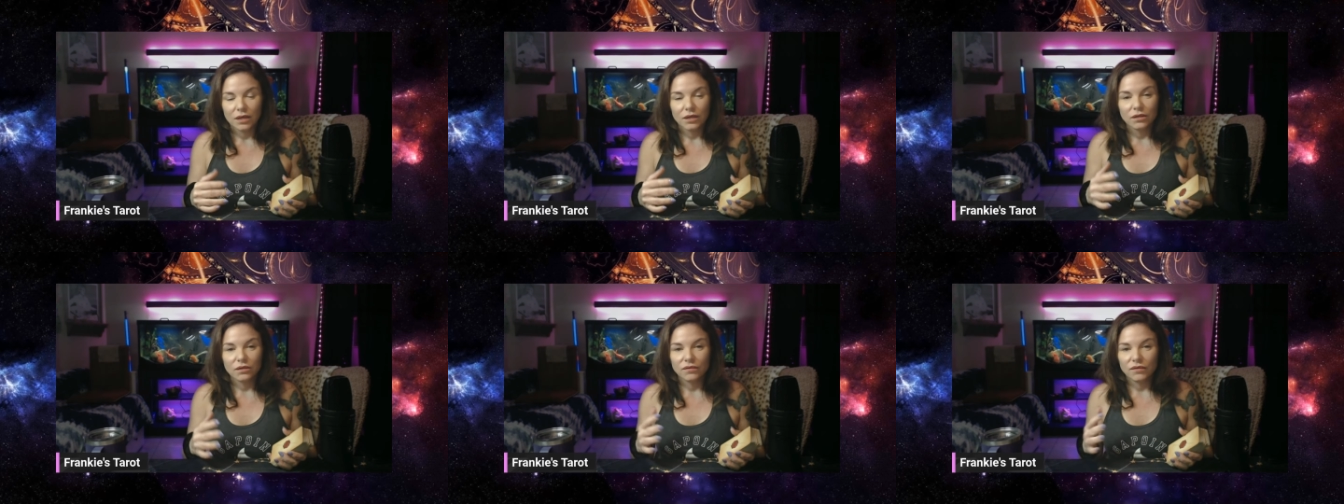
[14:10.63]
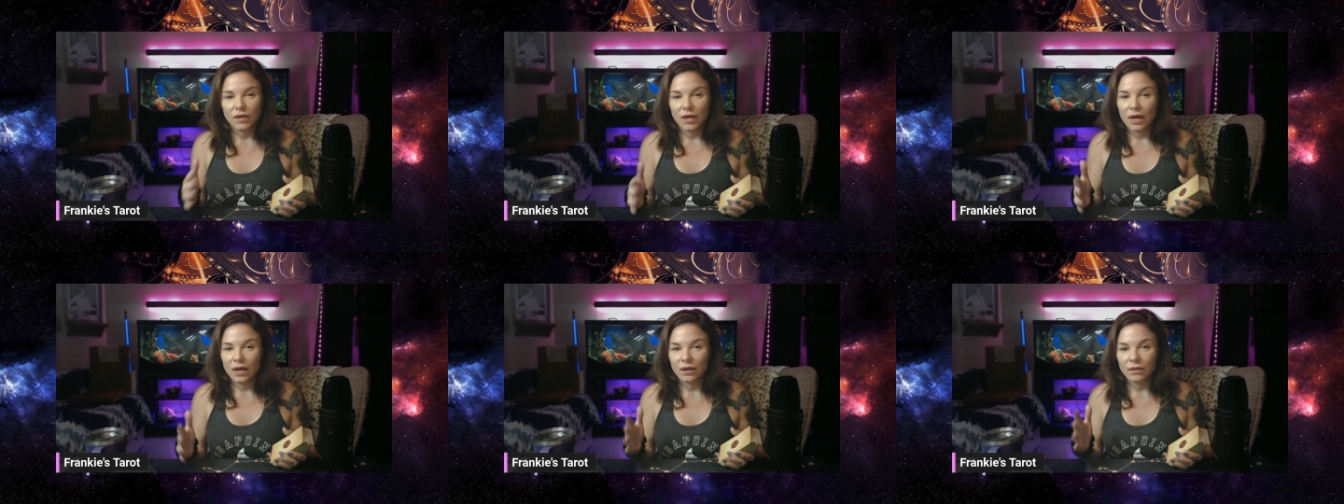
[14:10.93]

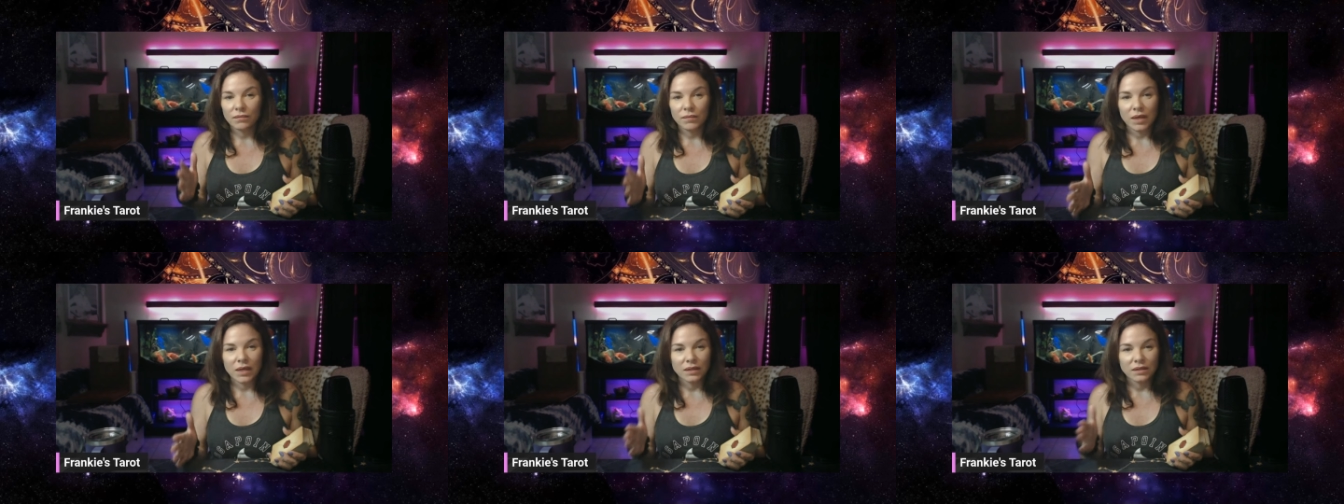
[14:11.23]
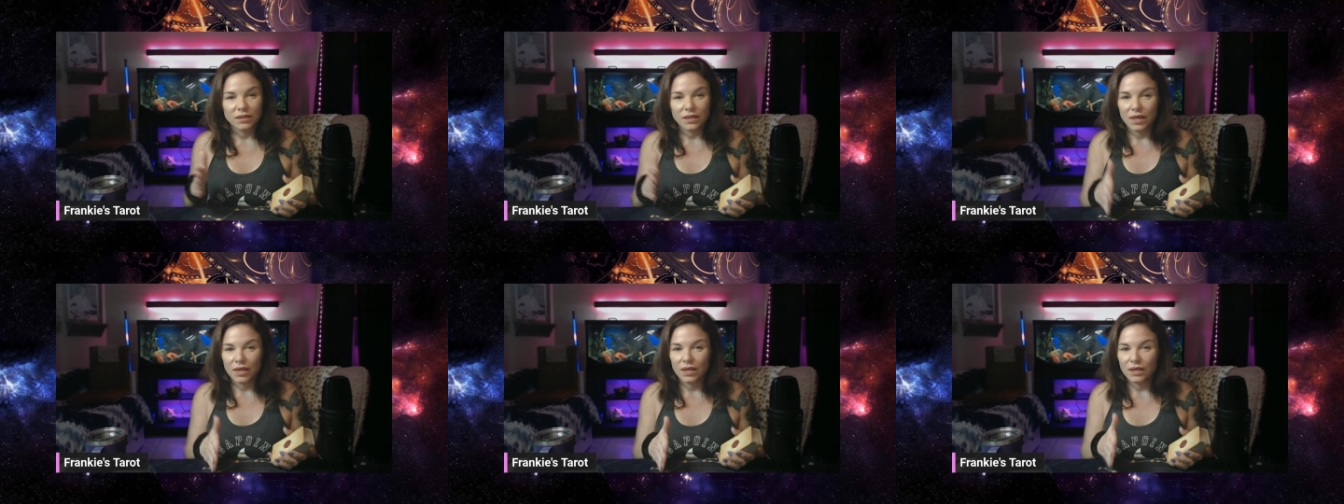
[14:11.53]
You've got to
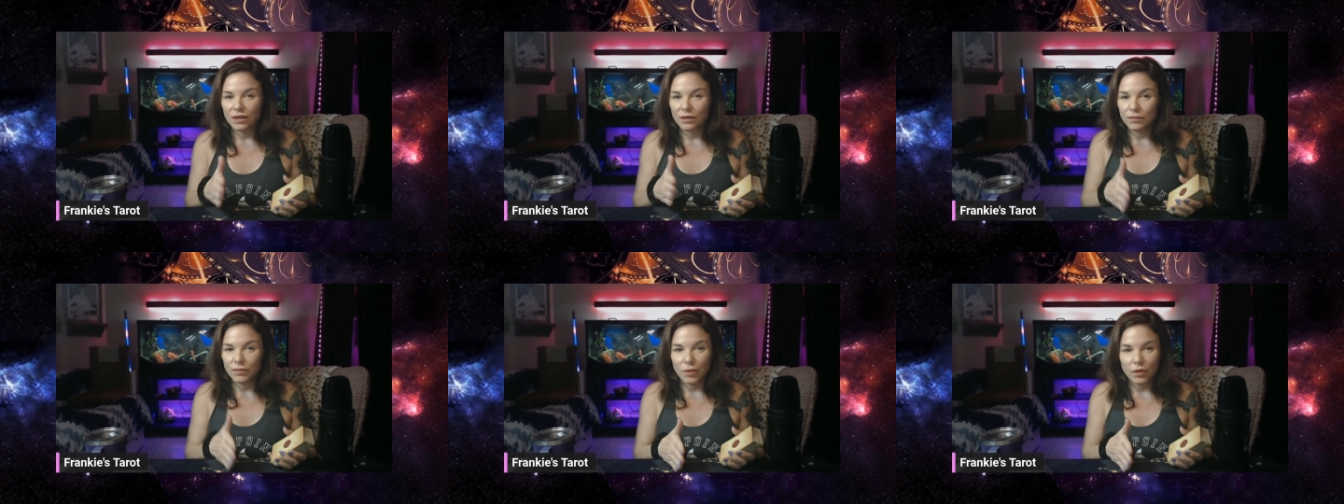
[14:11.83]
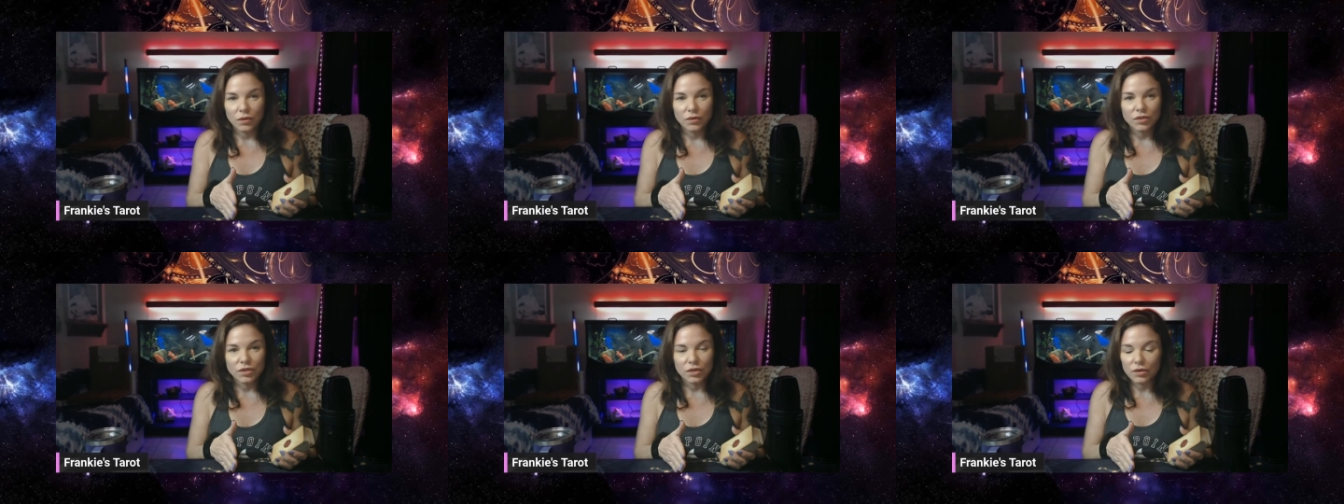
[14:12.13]
maintain
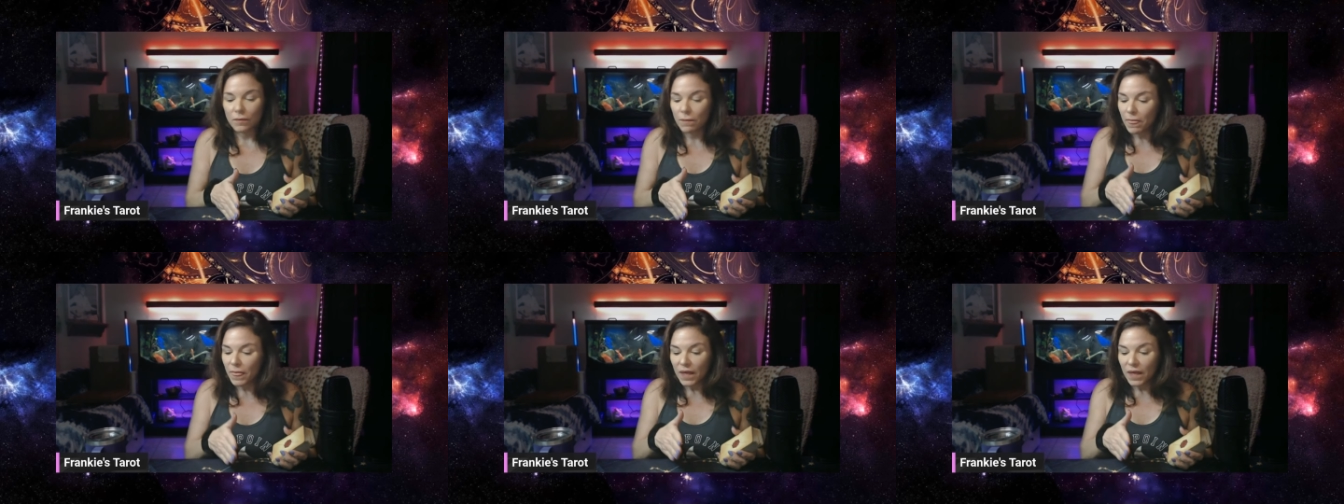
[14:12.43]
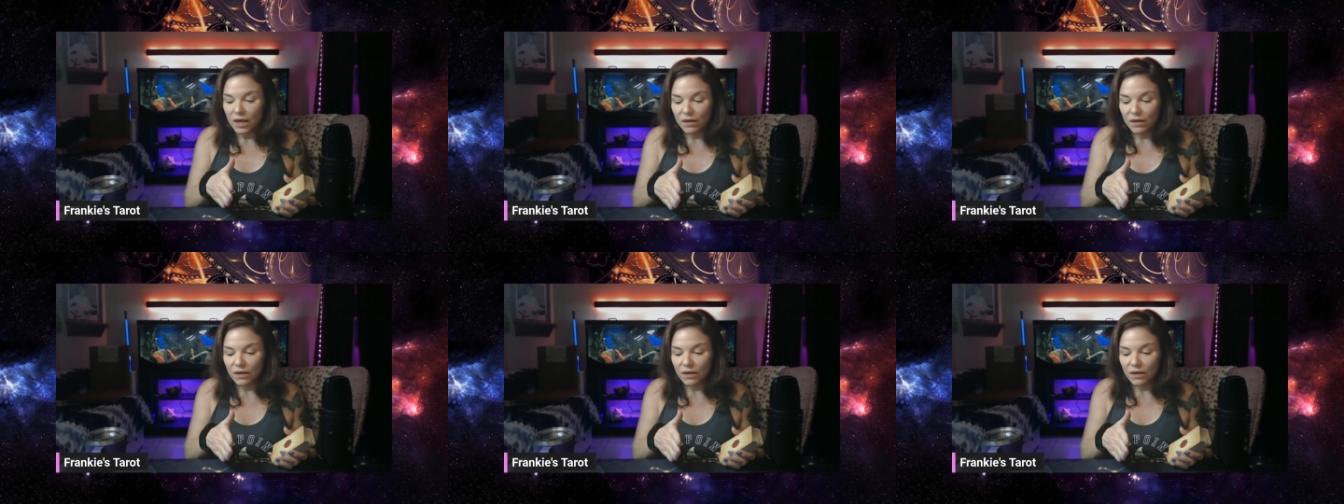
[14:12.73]
composure.